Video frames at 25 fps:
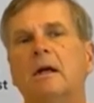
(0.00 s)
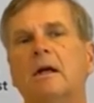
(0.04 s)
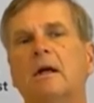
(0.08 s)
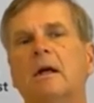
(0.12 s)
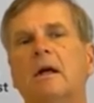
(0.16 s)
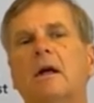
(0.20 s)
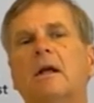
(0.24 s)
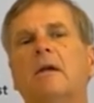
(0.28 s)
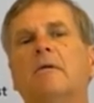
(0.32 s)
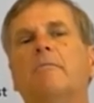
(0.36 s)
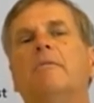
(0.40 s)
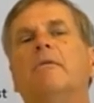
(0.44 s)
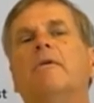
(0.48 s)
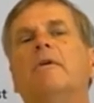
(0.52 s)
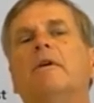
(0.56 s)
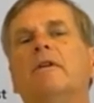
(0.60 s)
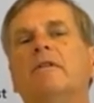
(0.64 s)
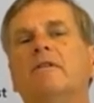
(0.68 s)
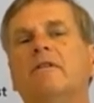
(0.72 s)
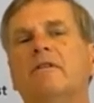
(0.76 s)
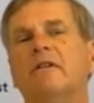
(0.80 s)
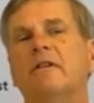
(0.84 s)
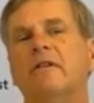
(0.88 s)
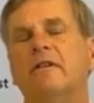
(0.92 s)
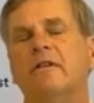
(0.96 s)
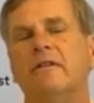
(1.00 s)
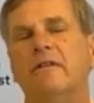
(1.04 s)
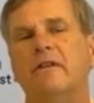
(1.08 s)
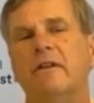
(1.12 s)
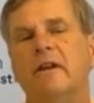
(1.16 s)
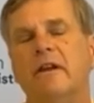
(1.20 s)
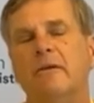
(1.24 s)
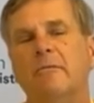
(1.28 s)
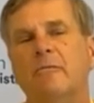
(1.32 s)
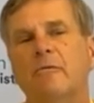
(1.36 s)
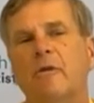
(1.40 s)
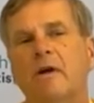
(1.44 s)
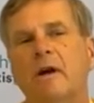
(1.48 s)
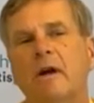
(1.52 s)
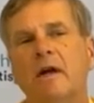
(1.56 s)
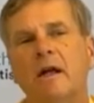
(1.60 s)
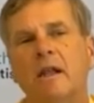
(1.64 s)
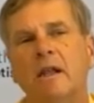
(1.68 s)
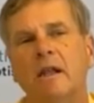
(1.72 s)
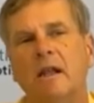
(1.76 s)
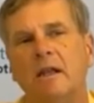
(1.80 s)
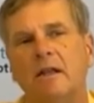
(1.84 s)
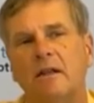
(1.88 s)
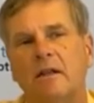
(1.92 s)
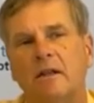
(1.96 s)
kind of points in the same way
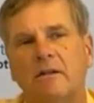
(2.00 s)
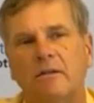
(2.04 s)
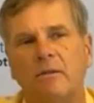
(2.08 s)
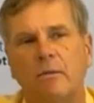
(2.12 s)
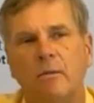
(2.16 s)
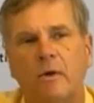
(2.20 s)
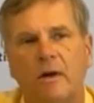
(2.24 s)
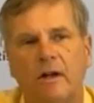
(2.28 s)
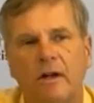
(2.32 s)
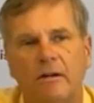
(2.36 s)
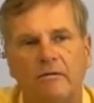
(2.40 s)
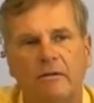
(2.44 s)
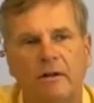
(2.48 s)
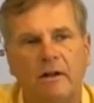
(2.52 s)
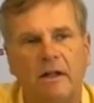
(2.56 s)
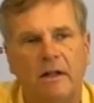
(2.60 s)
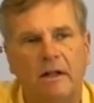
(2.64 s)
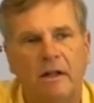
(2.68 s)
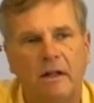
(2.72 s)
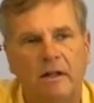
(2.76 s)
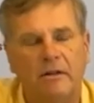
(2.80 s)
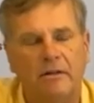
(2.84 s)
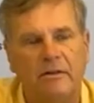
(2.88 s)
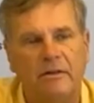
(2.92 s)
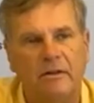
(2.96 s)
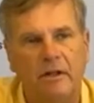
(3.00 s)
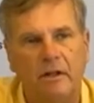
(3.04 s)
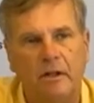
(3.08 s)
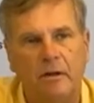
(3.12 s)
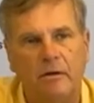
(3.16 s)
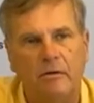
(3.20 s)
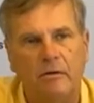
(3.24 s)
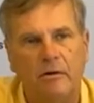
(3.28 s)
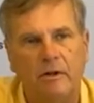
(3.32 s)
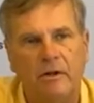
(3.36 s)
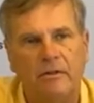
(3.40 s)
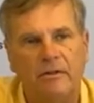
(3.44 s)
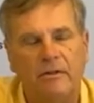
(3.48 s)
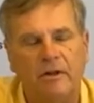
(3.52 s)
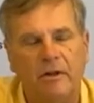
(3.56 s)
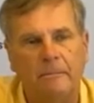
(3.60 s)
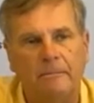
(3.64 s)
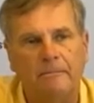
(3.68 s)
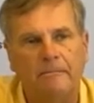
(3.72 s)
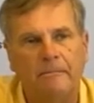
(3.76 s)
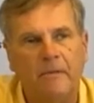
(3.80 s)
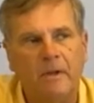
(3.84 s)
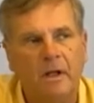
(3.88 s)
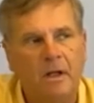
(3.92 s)
that this wavelet is decreasing.